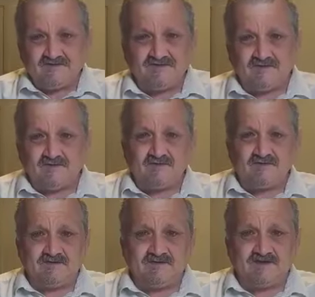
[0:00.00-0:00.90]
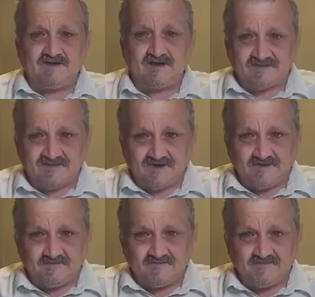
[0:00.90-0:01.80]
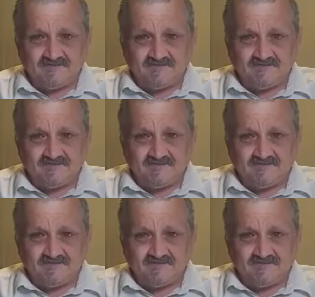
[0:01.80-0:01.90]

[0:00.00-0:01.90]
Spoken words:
So until next time,